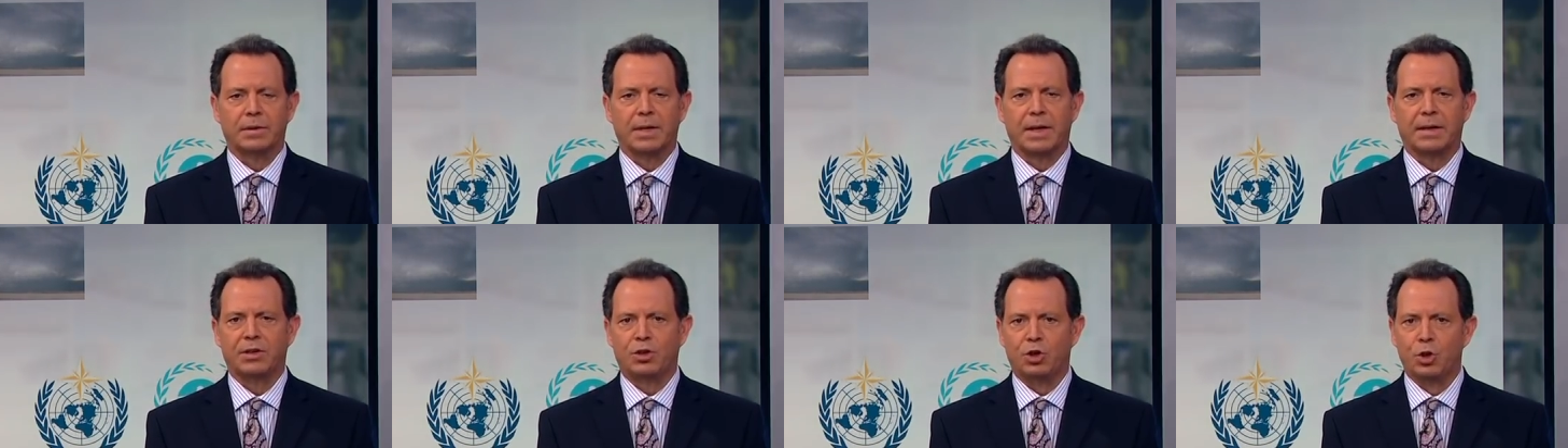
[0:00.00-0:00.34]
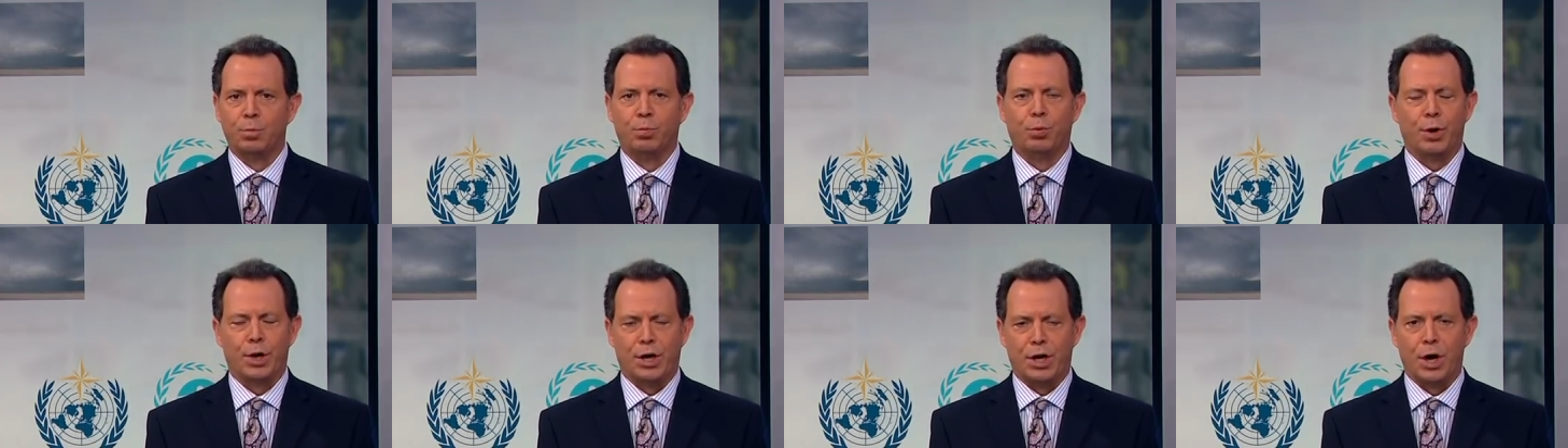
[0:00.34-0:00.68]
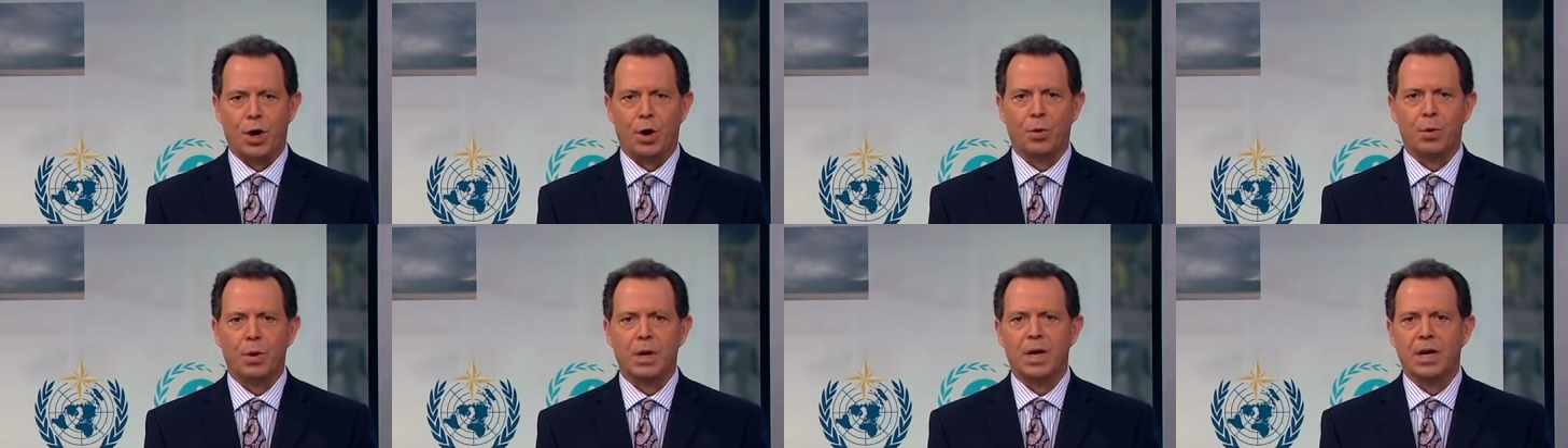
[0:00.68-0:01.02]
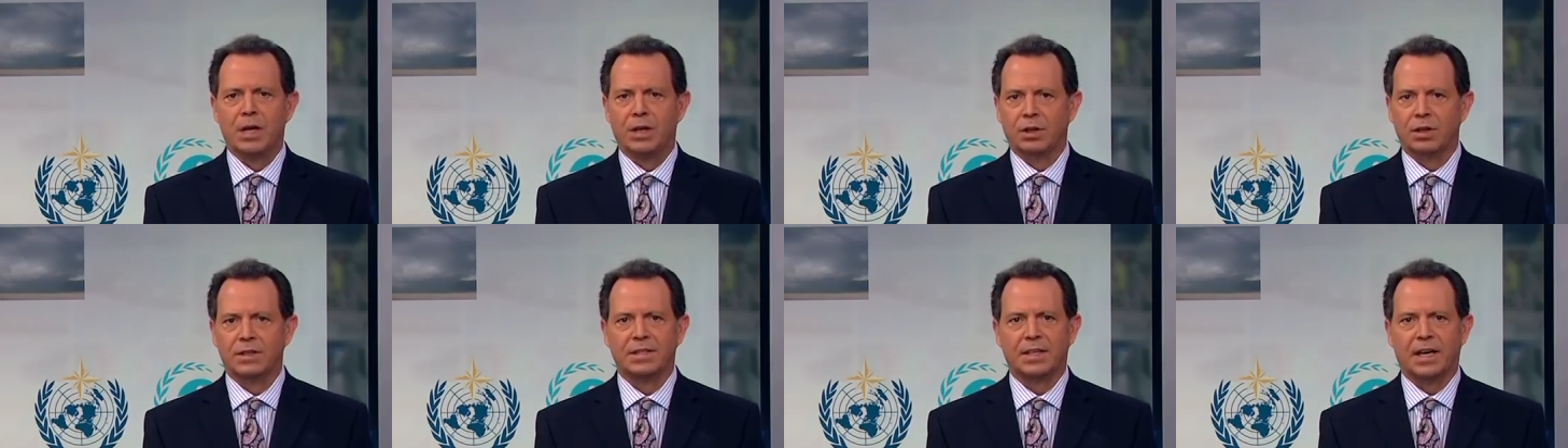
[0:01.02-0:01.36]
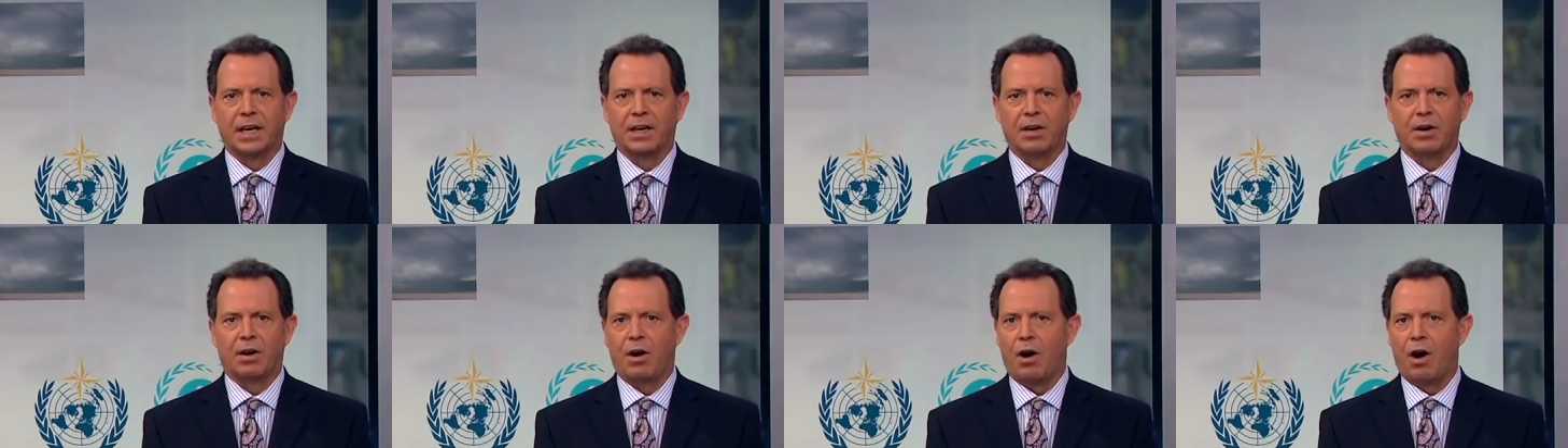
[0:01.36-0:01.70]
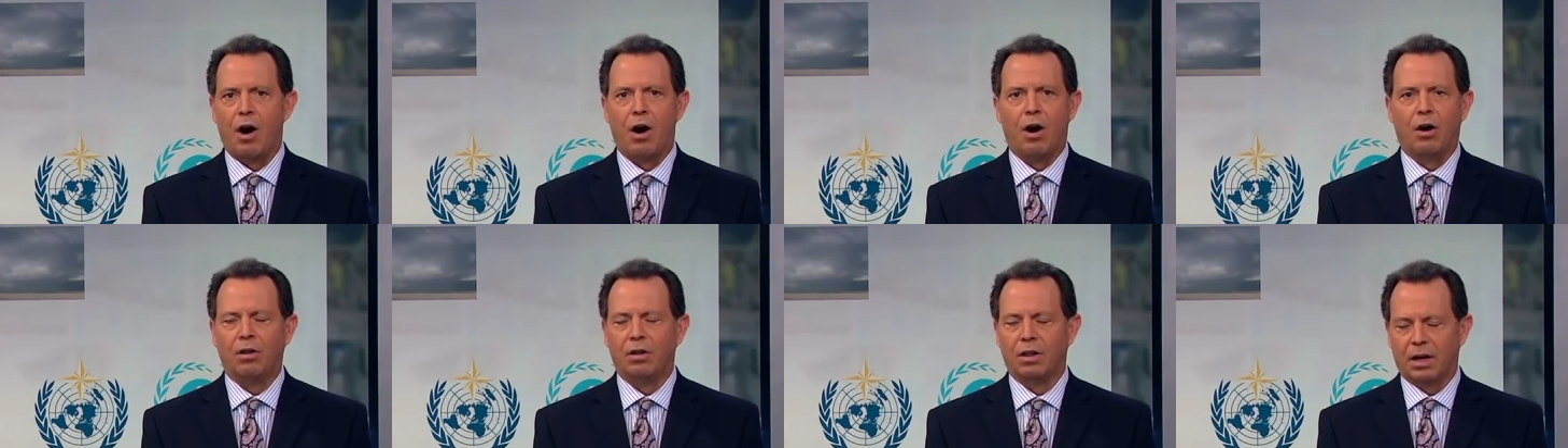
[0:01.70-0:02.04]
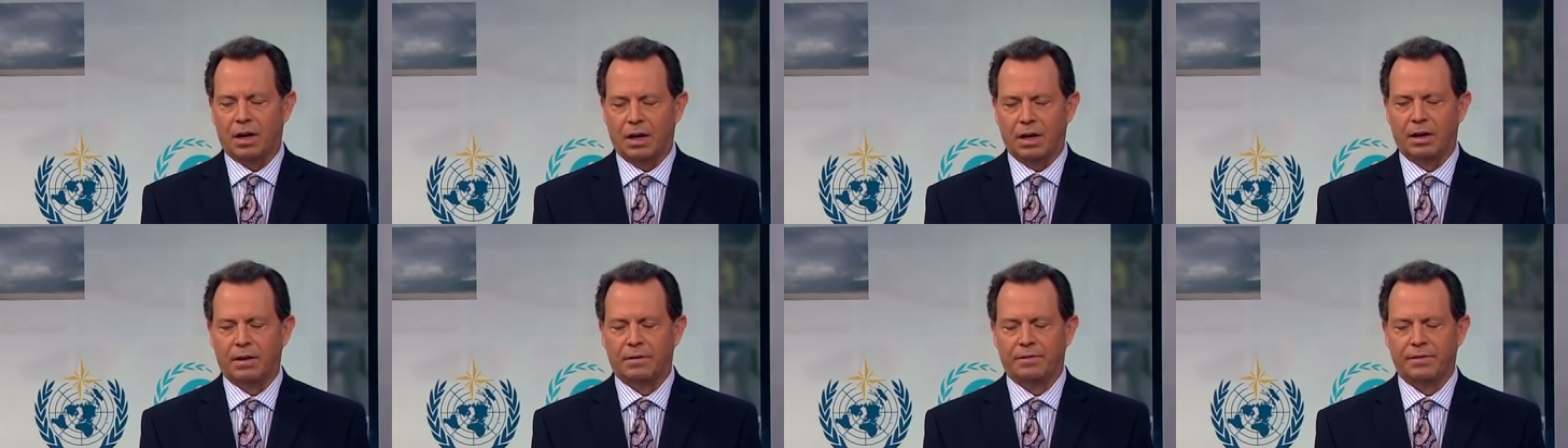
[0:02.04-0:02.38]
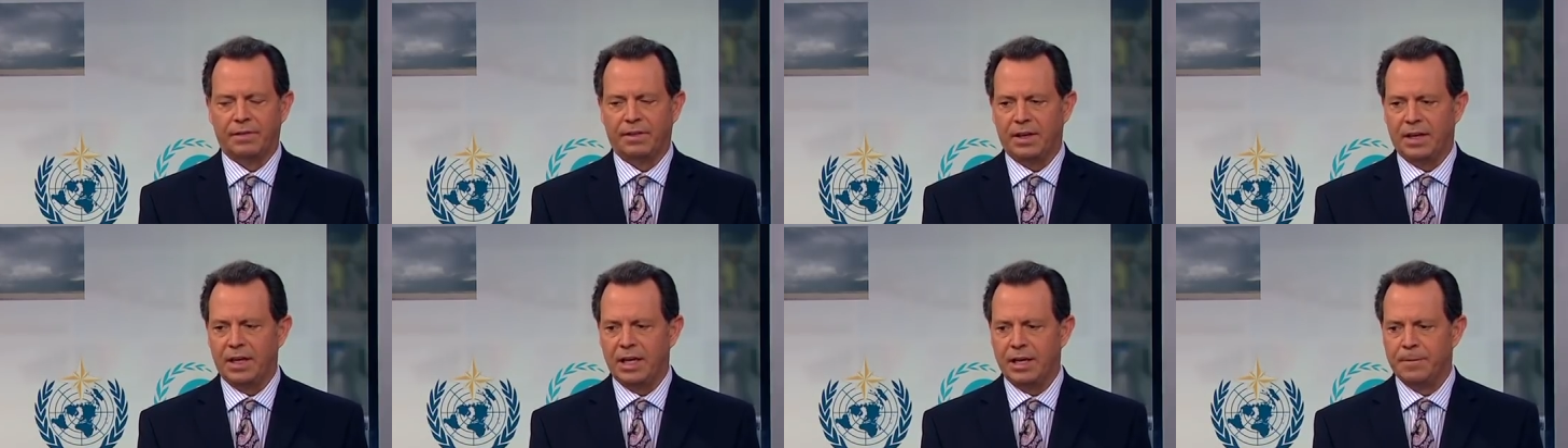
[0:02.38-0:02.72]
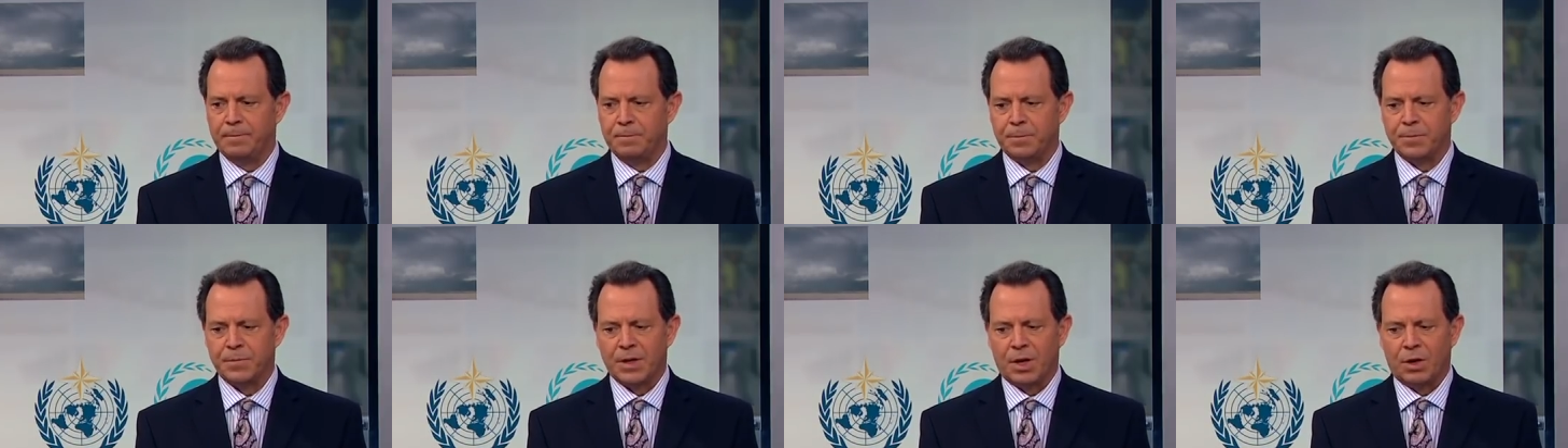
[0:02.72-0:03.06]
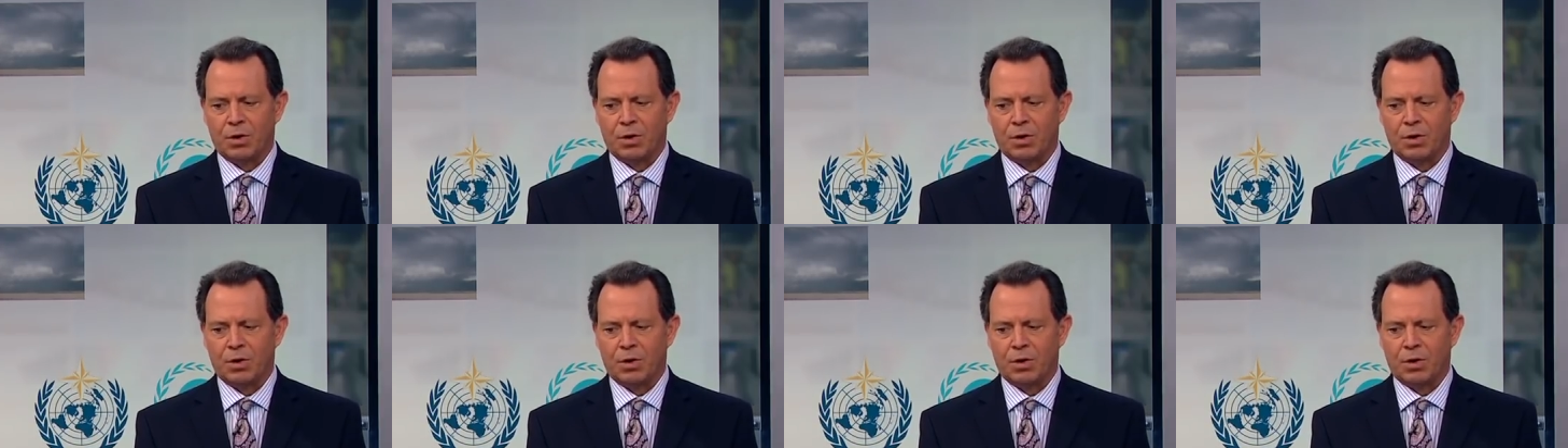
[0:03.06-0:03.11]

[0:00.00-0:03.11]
2.0 looks like all of the